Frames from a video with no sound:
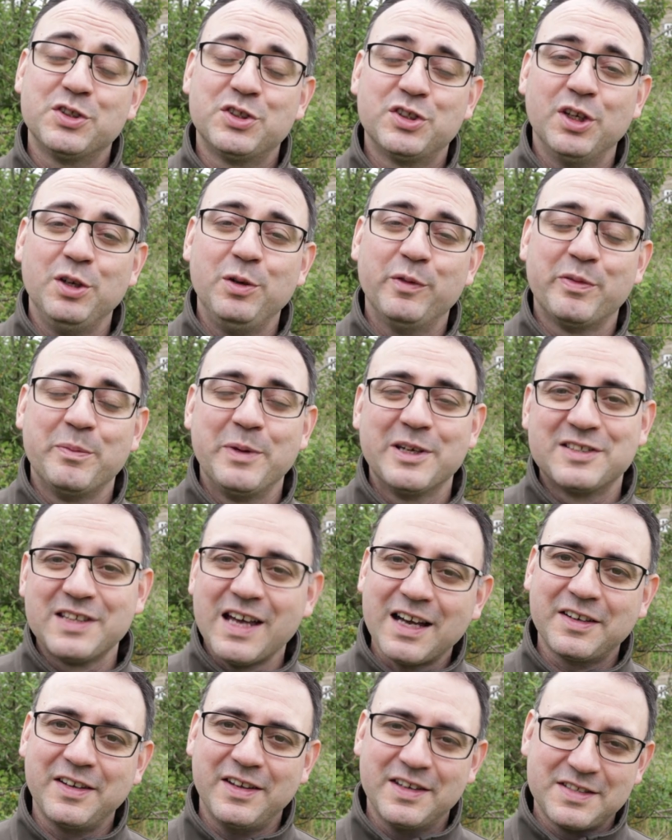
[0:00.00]
to shoot from
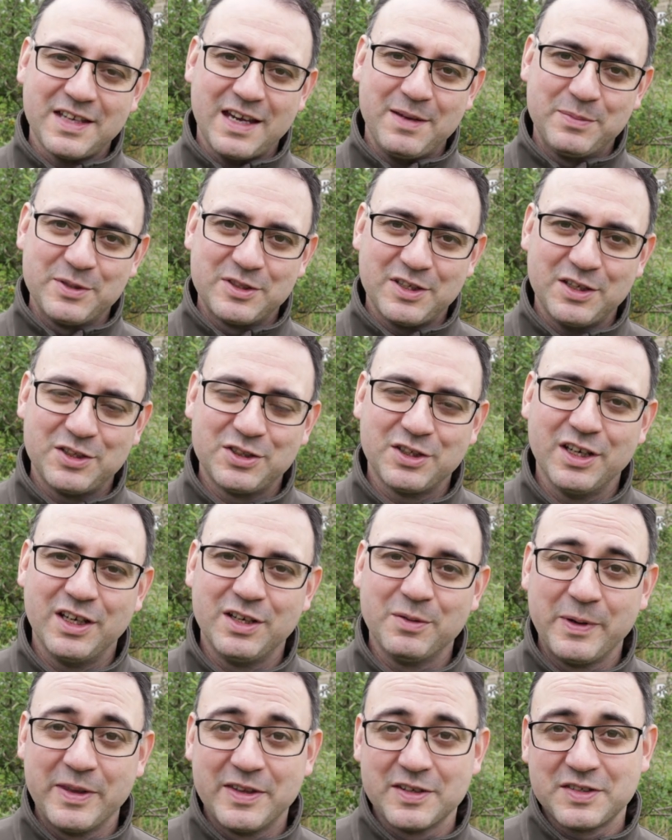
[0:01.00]
exactly the same
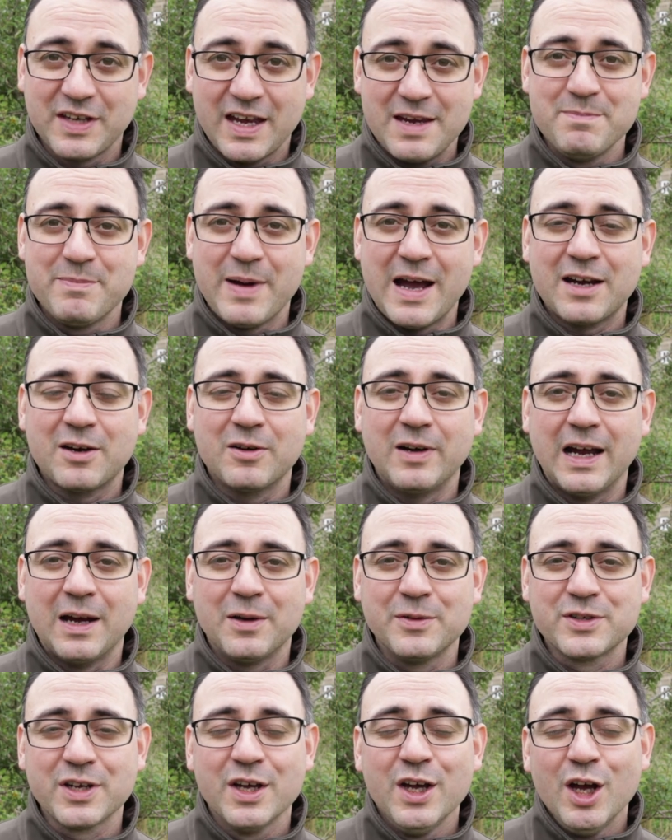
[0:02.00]
position with the same
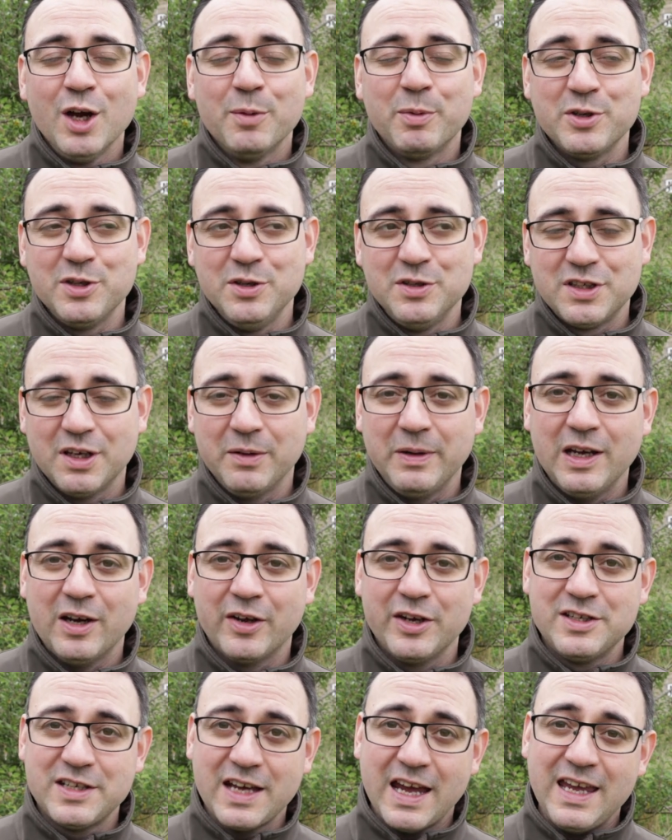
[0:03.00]
background, but you do it
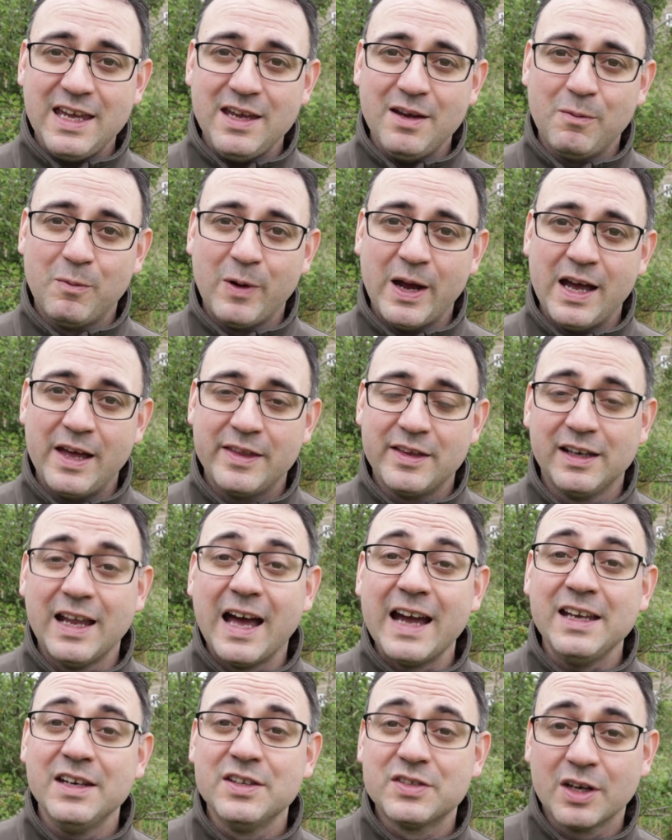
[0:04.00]
on a day where the
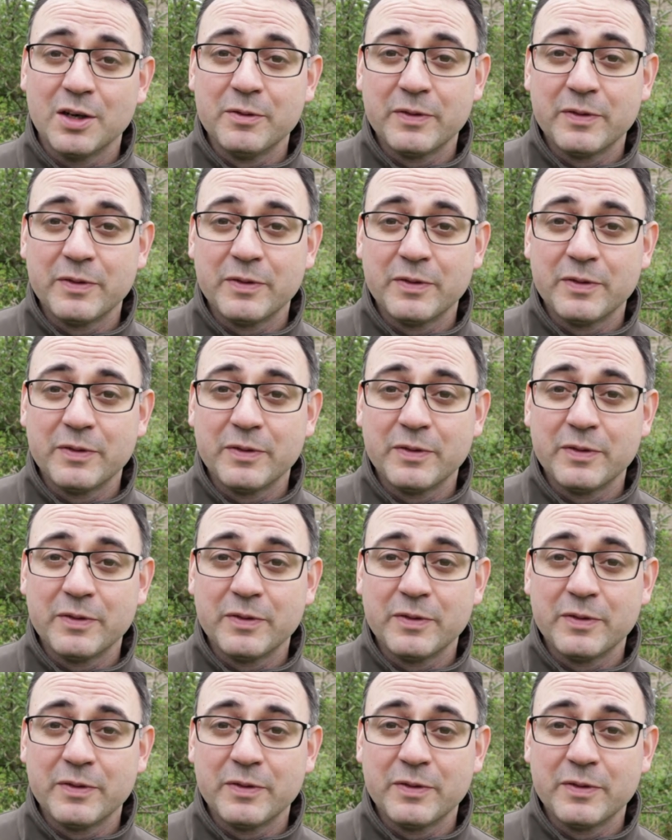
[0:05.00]
lighting is